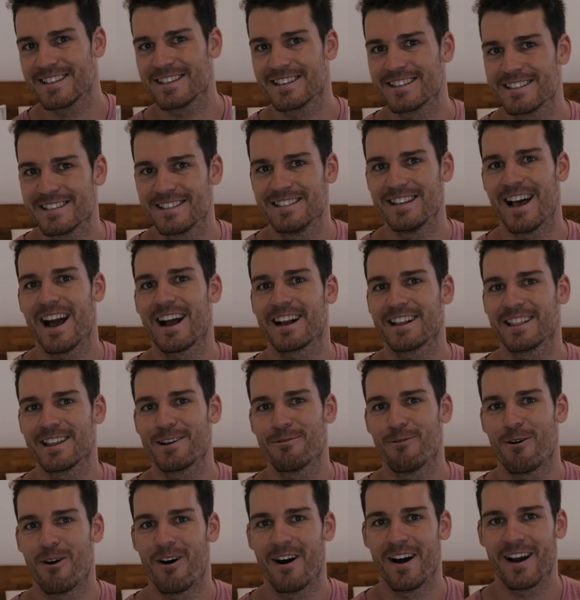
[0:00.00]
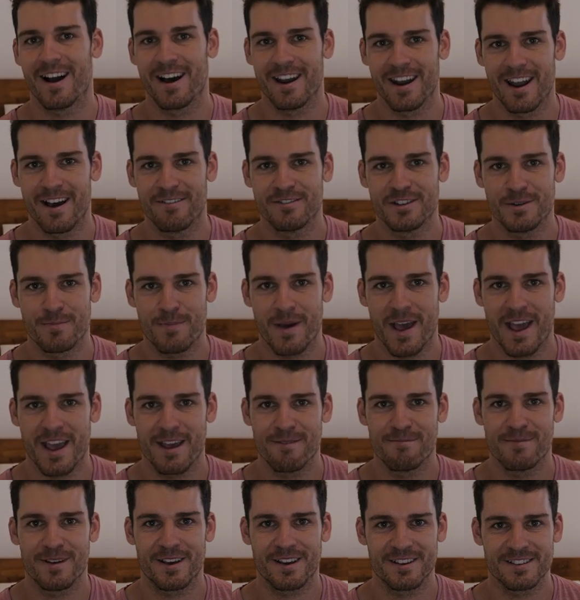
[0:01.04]
is exactly why I love
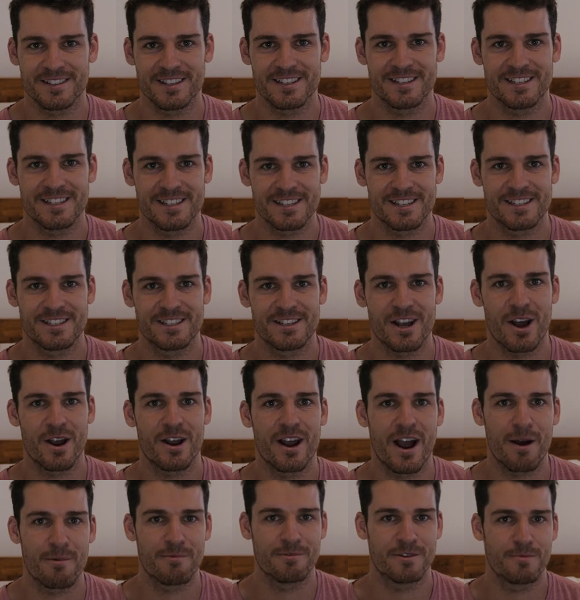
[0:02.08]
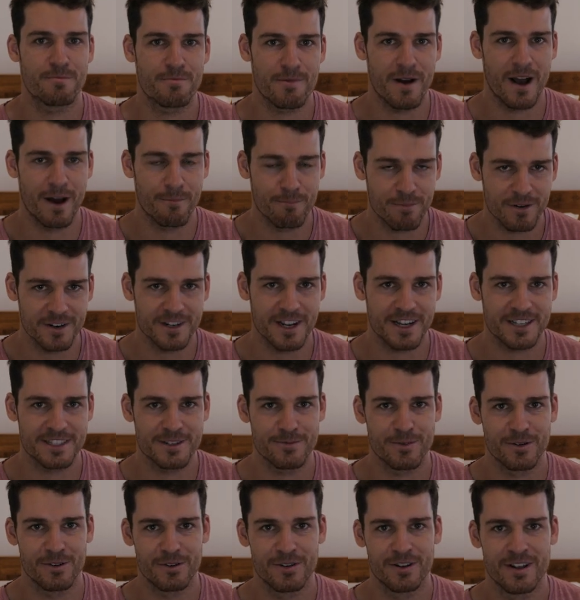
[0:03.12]
Japan, because it is just so un
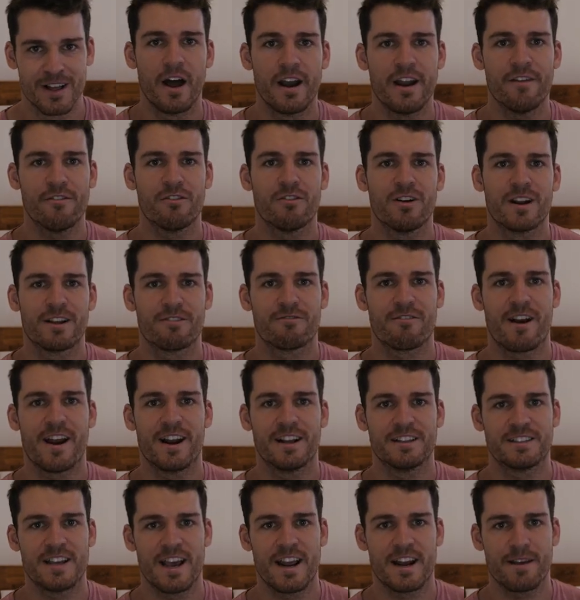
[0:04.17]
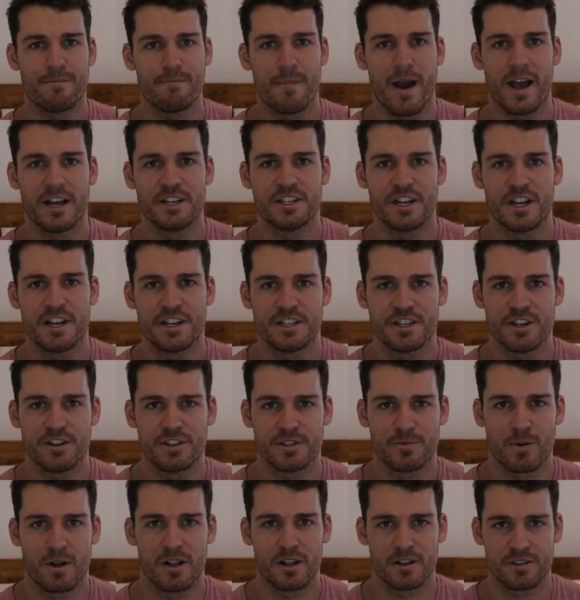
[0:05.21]
unpredictable. I never really ran into any major
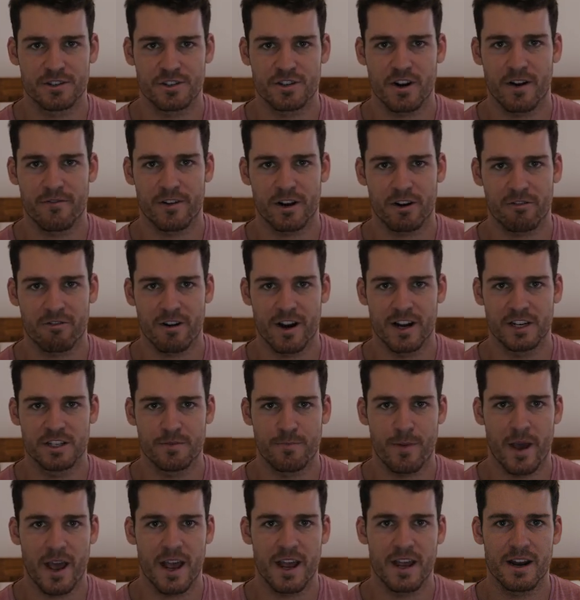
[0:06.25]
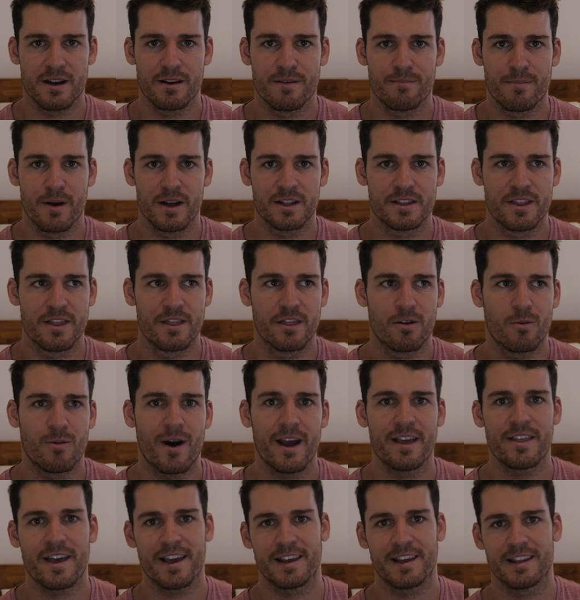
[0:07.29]
issues while I was traveling around Japan, but the
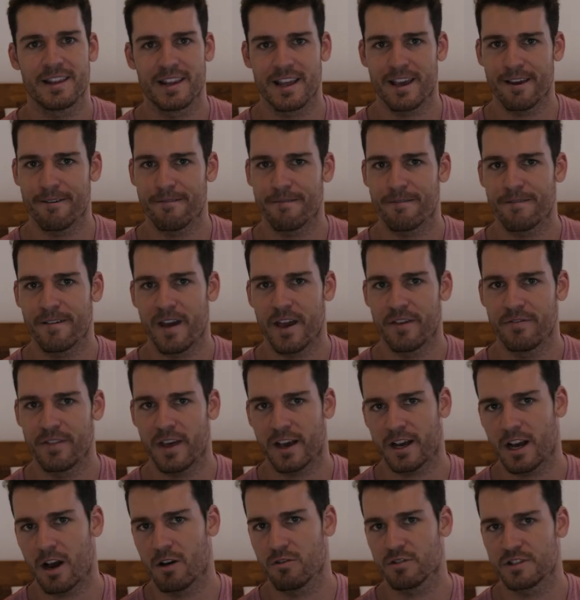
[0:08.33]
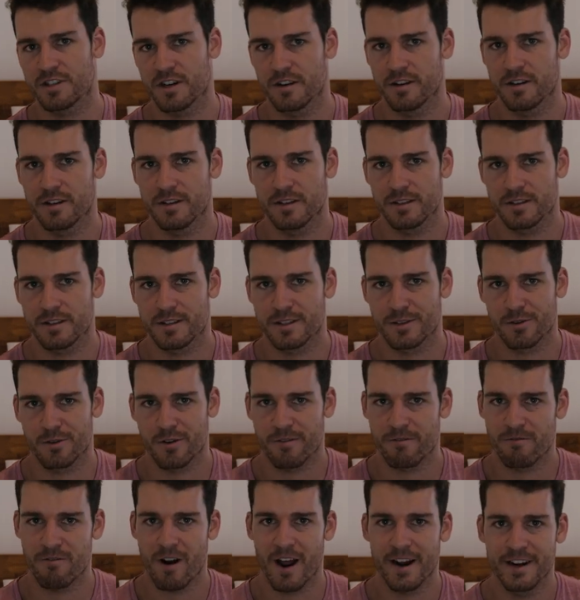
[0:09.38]
way they live and their culture is sort
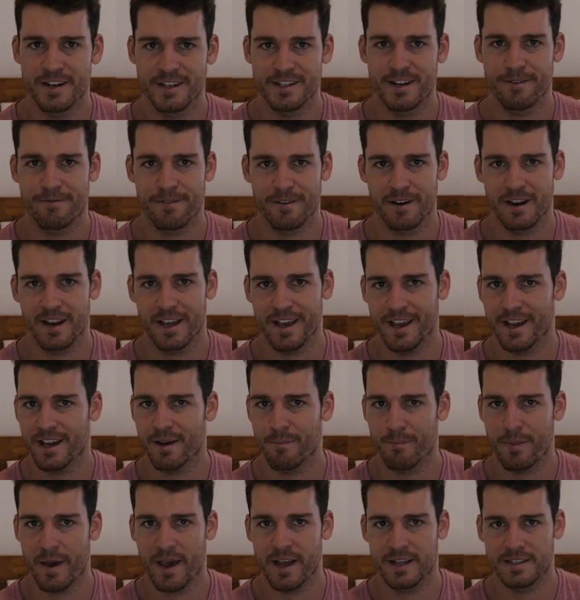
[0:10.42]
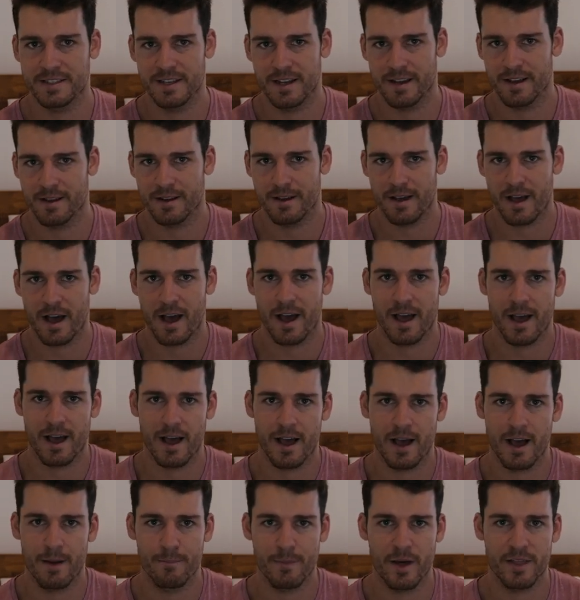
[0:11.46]
of run differently compared to
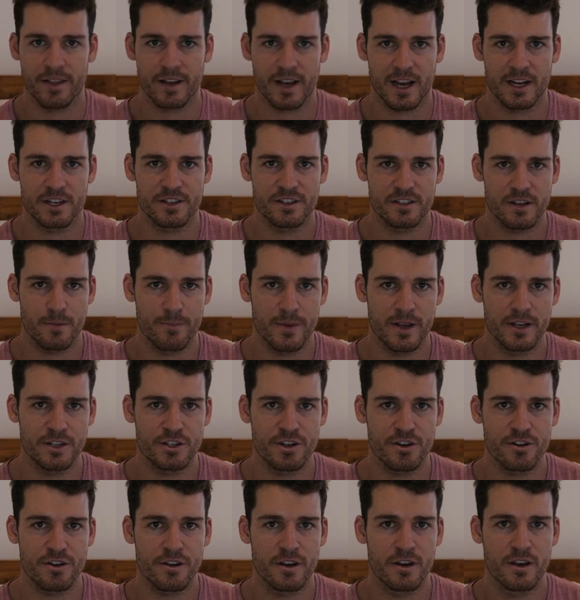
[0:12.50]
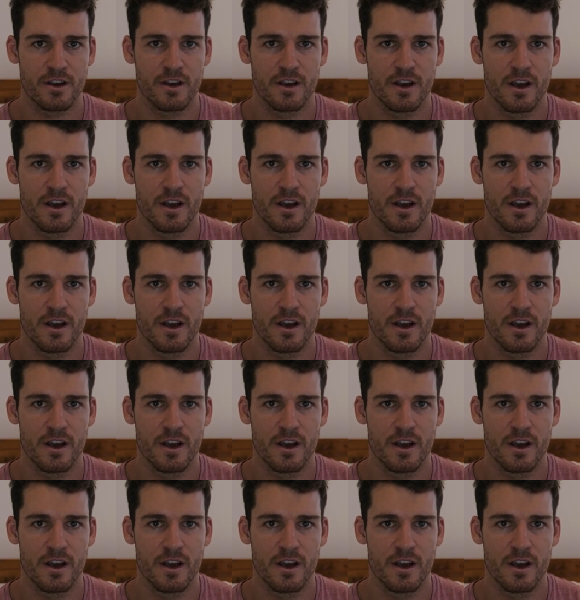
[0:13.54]
um, other countries I've been to.